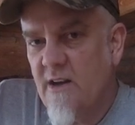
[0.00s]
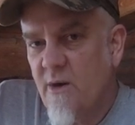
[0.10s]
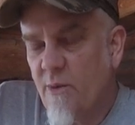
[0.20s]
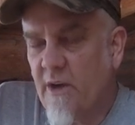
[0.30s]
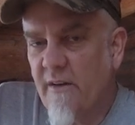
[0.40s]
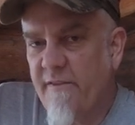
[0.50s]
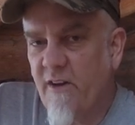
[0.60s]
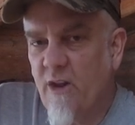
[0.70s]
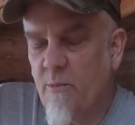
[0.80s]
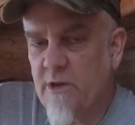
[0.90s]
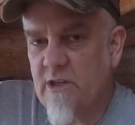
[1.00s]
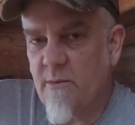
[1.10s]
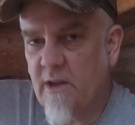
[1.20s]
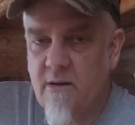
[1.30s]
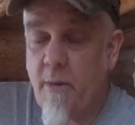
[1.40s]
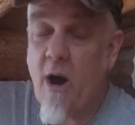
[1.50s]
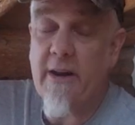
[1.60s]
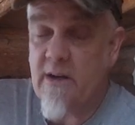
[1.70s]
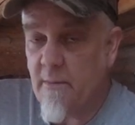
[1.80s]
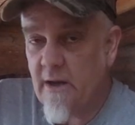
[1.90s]
We're gonna fill them with some of the
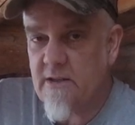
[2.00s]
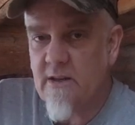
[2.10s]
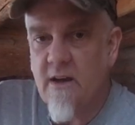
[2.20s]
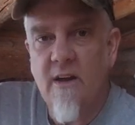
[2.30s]
potting mix,